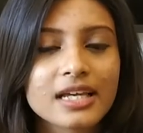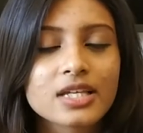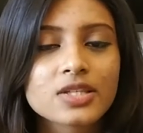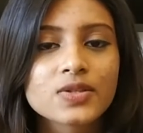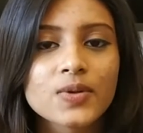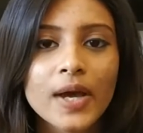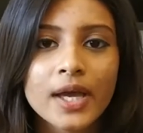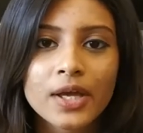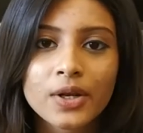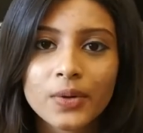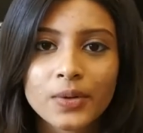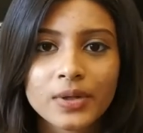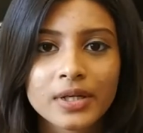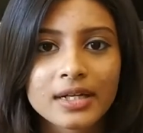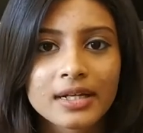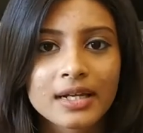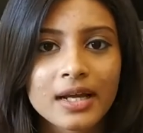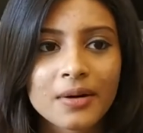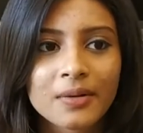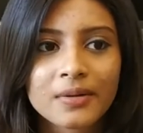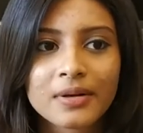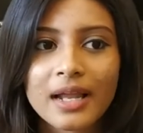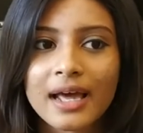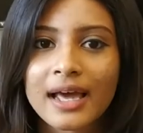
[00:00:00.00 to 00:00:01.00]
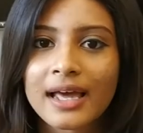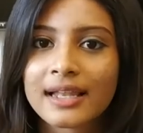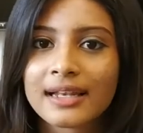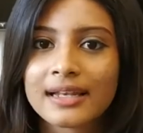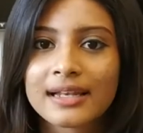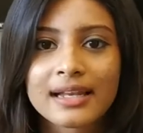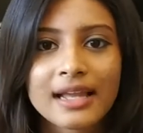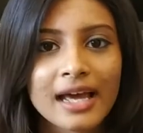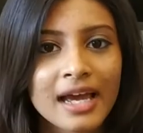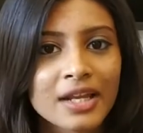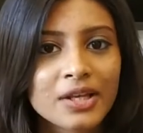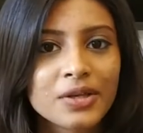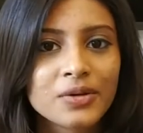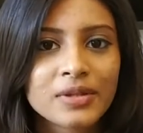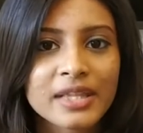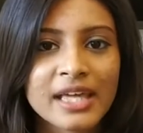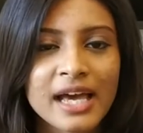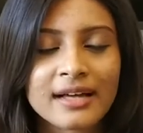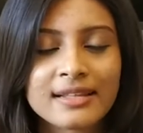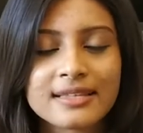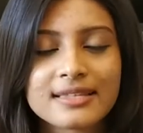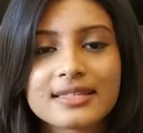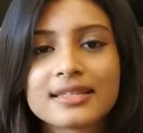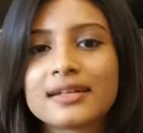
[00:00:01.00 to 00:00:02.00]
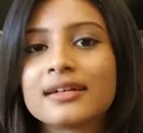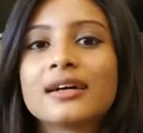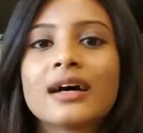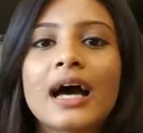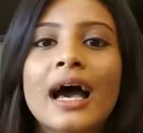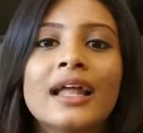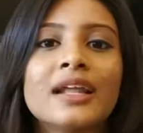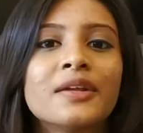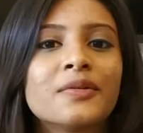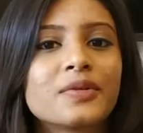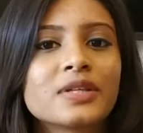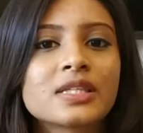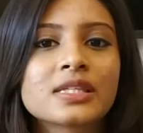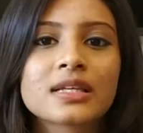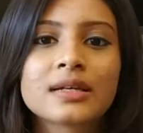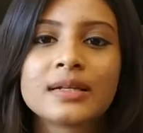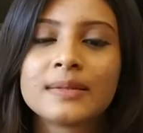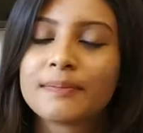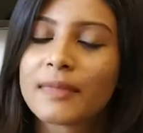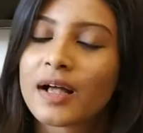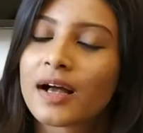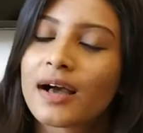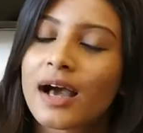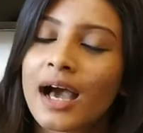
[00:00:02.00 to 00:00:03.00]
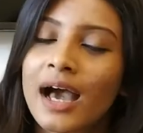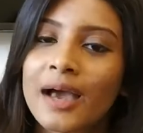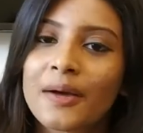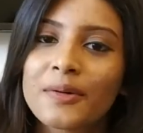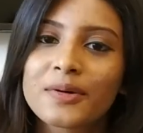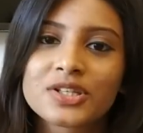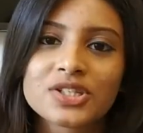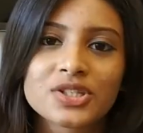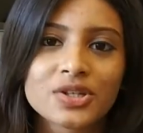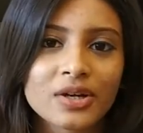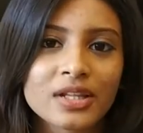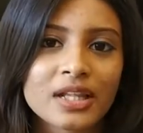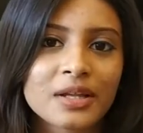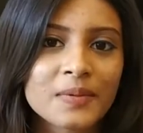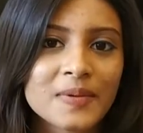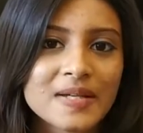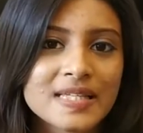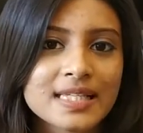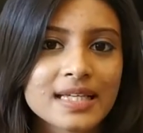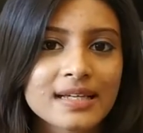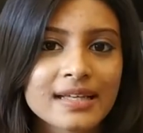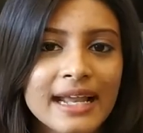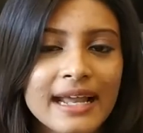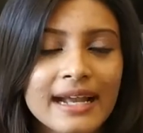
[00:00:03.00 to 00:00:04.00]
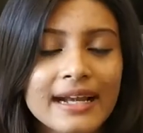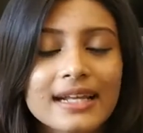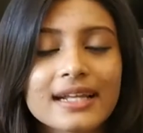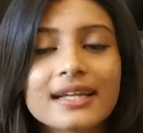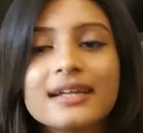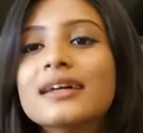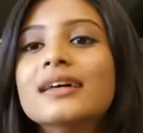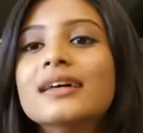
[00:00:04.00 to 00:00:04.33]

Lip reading: So I wrote it down and I knew the answer, and I was sure that it was correct.